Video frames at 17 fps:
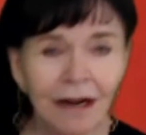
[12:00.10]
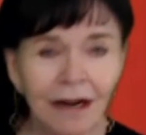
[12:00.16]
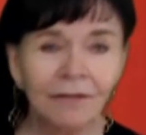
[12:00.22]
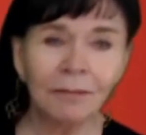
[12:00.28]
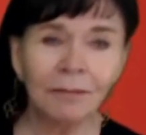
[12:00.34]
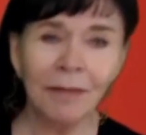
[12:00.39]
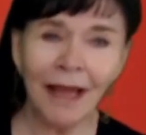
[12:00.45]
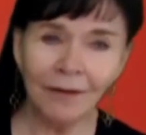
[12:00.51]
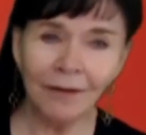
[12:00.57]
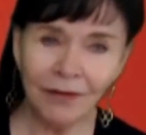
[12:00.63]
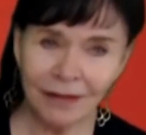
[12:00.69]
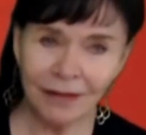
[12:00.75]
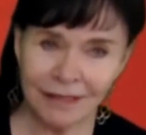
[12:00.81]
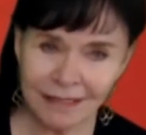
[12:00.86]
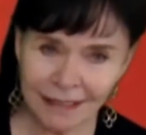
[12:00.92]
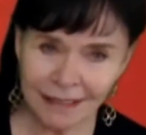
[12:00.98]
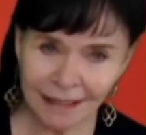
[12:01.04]
from having
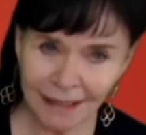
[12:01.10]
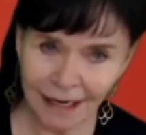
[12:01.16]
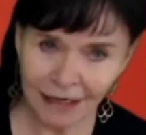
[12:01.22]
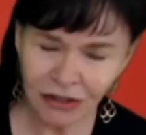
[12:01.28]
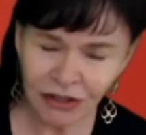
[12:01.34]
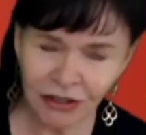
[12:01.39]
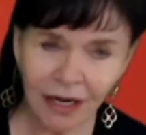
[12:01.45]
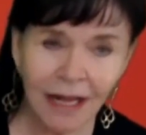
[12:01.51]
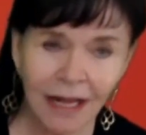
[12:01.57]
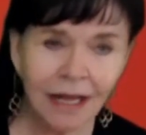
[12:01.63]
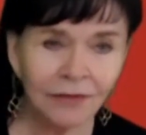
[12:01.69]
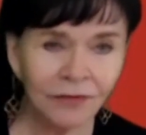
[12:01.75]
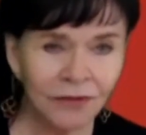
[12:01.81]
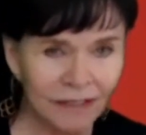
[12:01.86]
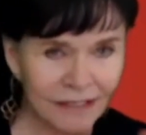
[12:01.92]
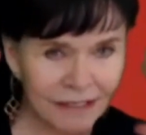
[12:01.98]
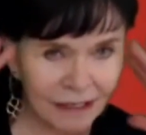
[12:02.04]
this connection,
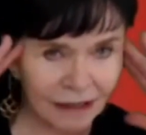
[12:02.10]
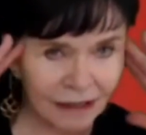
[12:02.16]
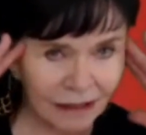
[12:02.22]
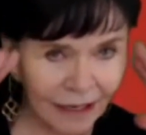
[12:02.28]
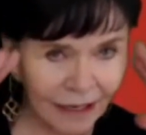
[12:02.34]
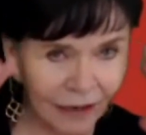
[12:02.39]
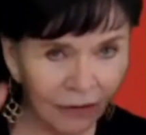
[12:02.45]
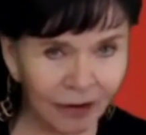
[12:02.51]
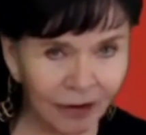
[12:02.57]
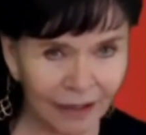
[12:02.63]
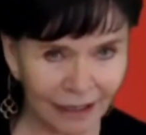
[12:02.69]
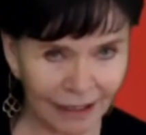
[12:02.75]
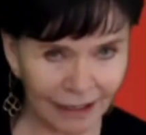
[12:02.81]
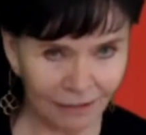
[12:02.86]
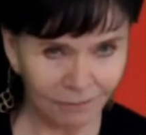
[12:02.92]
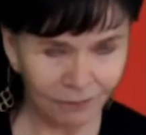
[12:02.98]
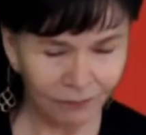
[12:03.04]
this
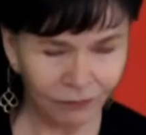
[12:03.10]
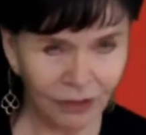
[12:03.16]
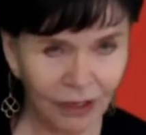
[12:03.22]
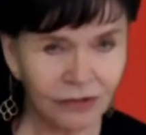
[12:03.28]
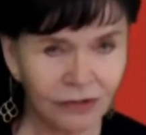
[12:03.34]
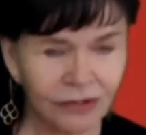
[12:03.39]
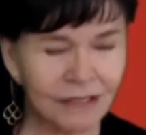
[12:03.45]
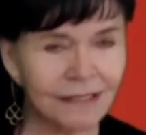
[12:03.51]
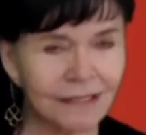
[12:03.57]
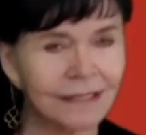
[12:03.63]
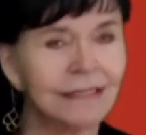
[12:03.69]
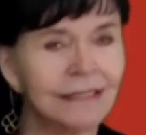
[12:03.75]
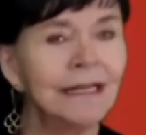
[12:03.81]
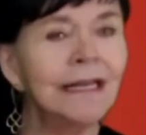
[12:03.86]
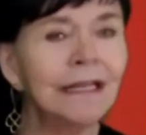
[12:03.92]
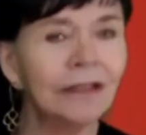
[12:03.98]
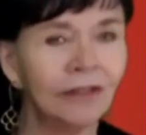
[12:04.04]
clarity to
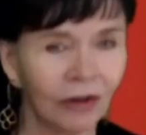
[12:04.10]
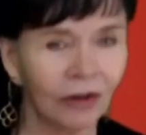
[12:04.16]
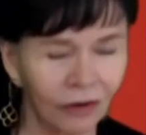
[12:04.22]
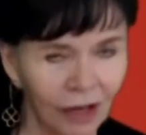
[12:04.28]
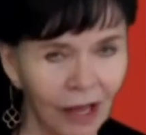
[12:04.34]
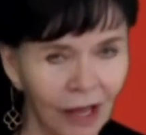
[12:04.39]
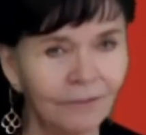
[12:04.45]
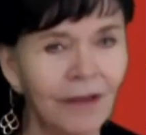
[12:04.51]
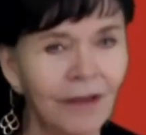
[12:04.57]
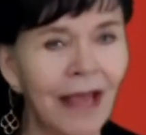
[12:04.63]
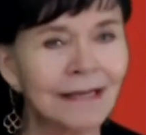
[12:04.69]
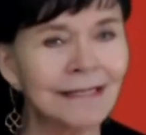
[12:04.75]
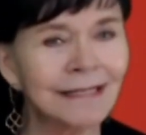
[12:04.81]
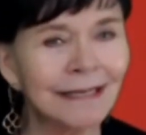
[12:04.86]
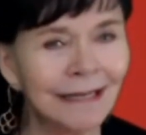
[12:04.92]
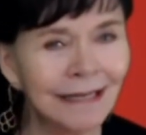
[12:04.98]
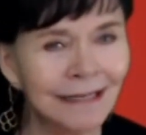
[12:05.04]
see their life
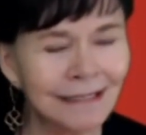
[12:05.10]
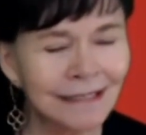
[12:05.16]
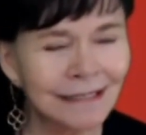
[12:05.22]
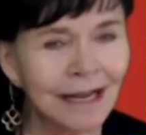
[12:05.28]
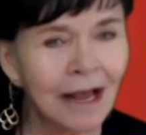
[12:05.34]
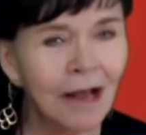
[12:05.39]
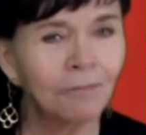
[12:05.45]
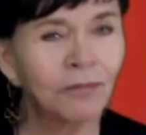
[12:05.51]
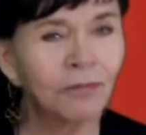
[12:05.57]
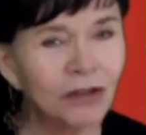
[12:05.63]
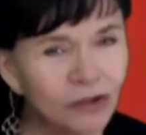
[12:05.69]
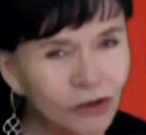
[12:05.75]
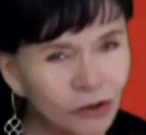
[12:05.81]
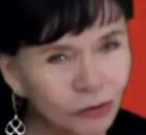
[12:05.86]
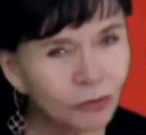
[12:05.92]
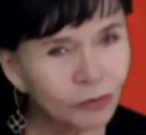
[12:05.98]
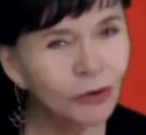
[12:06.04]
as it is, the
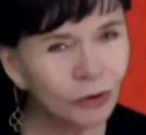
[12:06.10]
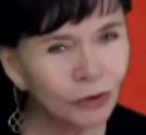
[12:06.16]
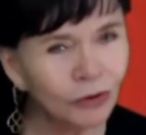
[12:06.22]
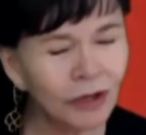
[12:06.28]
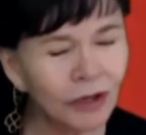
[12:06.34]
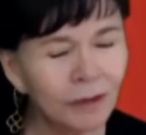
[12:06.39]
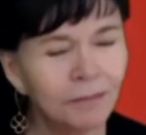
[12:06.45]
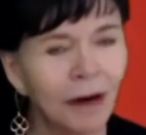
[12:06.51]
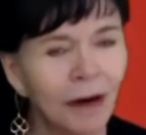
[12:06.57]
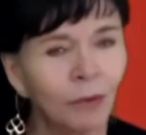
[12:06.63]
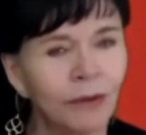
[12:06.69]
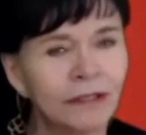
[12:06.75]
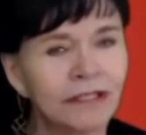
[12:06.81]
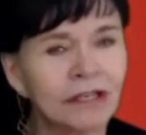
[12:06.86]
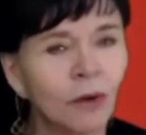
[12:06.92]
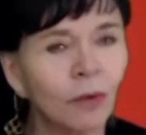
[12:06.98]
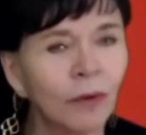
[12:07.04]
truth about
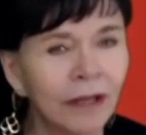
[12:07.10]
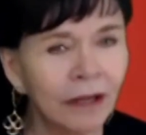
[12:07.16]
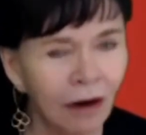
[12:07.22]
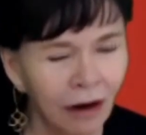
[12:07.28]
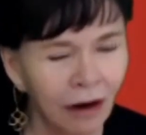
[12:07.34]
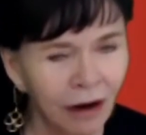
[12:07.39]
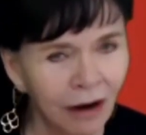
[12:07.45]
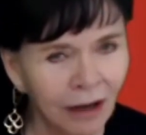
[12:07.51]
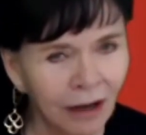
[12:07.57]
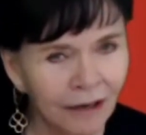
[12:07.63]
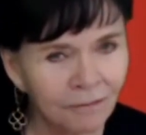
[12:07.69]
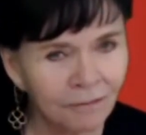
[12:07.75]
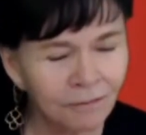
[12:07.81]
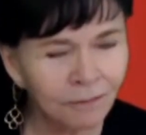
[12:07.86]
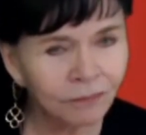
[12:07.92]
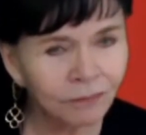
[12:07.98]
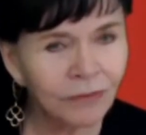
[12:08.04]
what's going on,
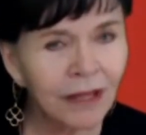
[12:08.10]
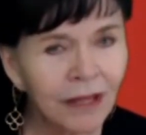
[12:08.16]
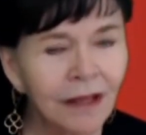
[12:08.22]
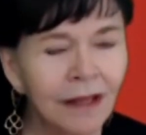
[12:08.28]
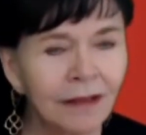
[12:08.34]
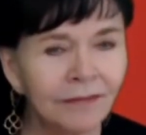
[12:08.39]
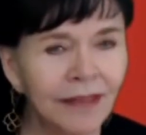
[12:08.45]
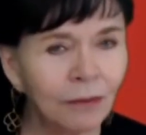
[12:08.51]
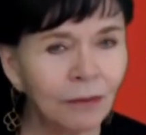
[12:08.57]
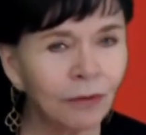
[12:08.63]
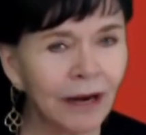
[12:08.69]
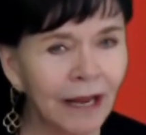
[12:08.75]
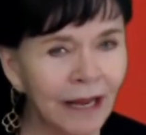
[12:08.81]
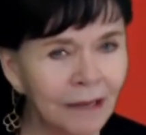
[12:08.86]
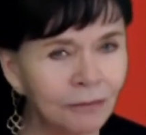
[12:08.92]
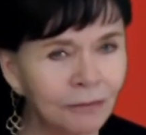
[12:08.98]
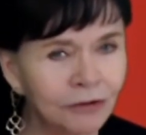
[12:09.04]
they were
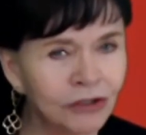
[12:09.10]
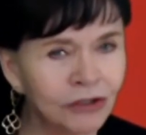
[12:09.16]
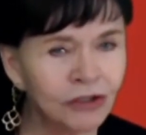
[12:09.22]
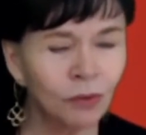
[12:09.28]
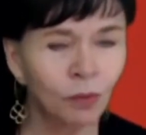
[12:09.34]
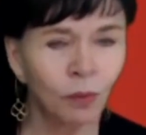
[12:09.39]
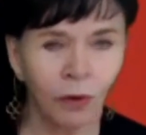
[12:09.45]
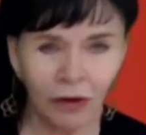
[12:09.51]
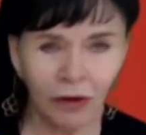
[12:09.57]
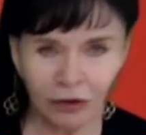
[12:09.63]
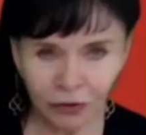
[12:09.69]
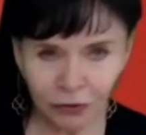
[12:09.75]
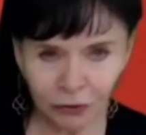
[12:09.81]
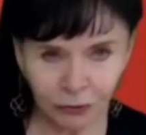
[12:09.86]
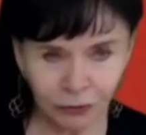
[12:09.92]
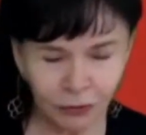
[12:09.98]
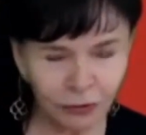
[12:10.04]
able to work
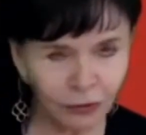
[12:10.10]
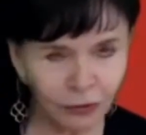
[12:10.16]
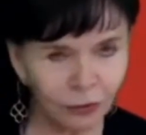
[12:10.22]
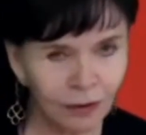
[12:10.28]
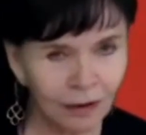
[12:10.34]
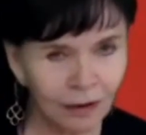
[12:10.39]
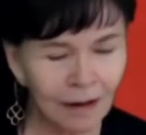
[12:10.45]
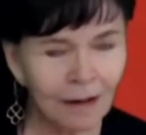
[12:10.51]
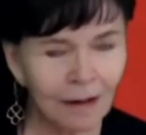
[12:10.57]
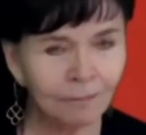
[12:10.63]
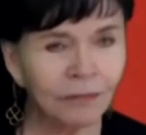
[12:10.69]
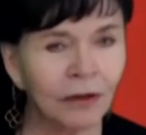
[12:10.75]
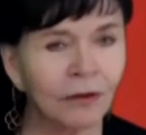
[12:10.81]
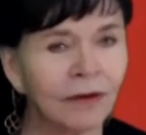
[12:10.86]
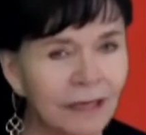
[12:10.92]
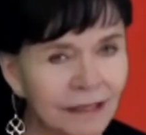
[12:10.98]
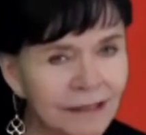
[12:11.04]
through
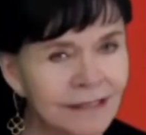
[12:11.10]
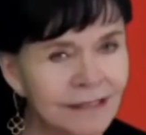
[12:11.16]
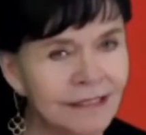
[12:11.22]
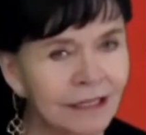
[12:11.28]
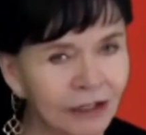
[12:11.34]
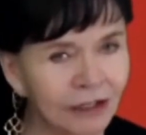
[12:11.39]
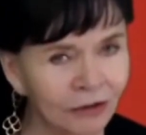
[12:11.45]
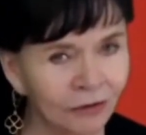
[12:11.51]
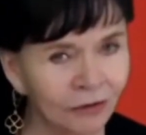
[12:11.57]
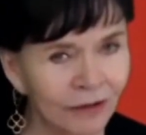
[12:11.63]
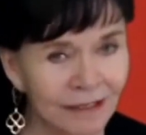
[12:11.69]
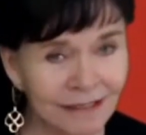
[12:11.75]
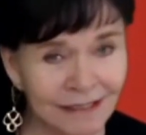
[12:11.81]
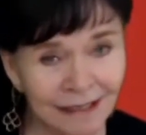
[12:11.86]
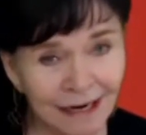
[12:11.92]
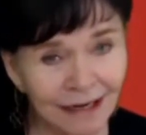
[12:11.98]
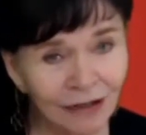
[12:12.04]
their
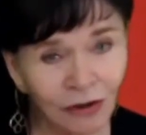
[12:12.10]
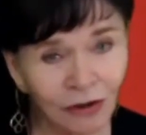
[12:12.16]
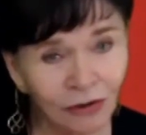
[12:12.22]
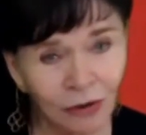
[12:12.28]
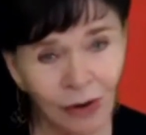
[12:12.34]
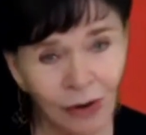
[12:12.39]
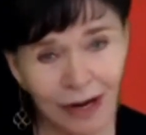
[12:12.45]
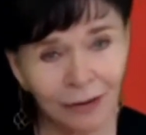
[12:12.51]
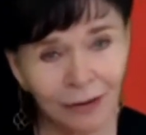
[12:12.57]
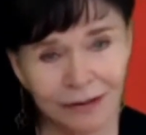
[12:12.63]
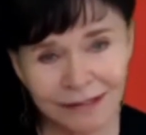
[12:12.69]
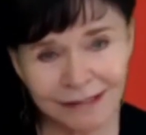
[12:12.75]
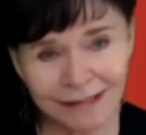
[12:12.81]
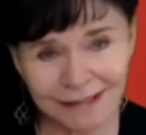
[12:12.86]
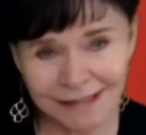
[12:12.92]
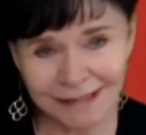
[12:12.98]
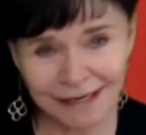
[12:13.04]
insecurities. And I don't know how else
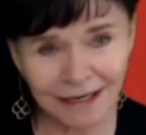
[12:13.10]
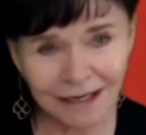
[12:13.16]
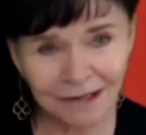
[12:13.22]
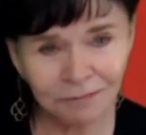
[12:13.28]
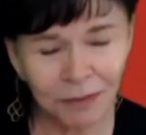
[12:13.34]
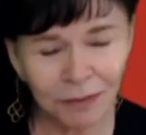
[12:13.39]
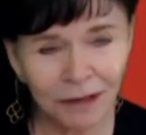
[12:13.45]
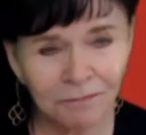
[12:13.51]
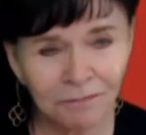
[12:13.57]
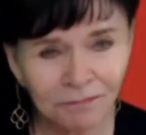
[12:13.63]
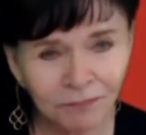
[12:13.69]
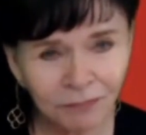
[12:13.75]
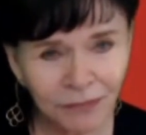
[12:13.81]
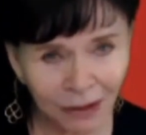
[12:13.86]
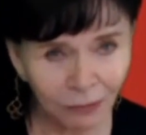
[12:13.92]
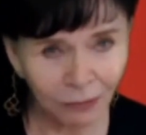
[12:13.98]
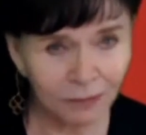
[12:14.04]
to say it, but
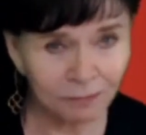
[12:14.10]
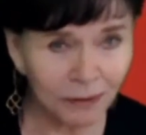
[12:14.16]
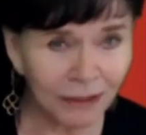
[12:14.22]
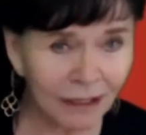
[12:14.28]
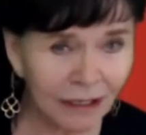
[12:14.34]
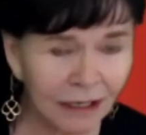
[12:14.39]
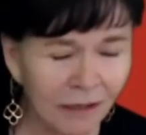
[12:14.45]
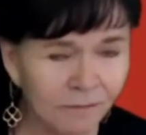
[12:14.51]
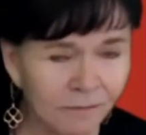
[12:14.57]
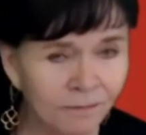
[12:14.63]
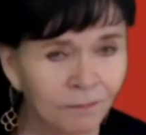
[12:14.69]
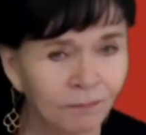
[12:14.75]
that would be it.